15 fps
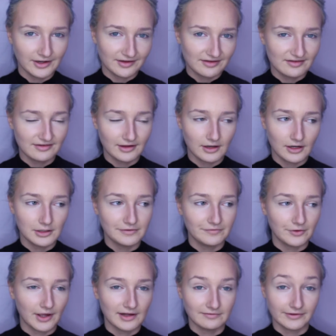necessary if
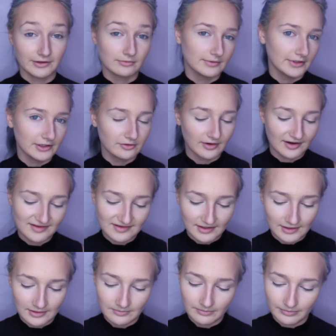you have like really dry
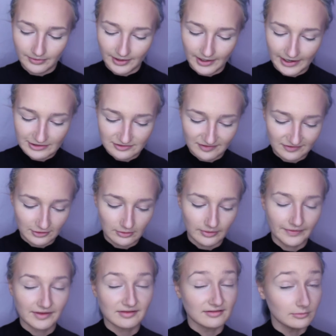skin, but I just don't
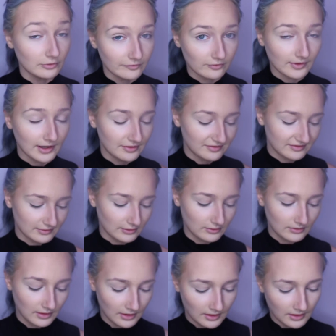want this to move around.
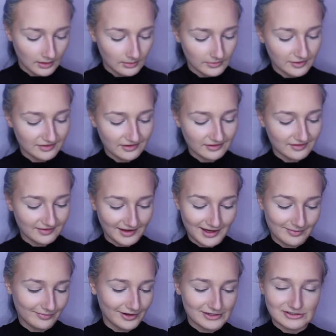So using the
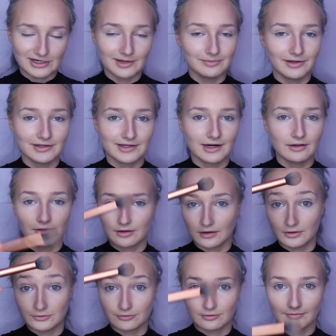same brush that I blended out the
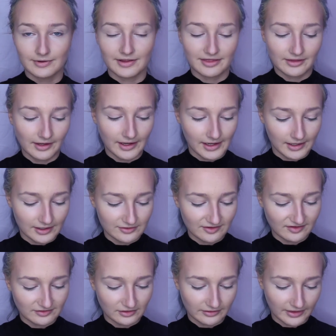contour with, and I
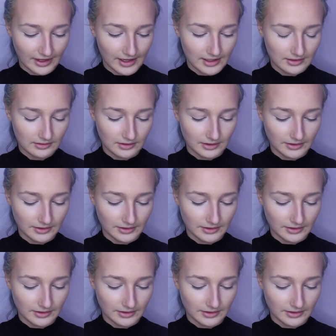just took that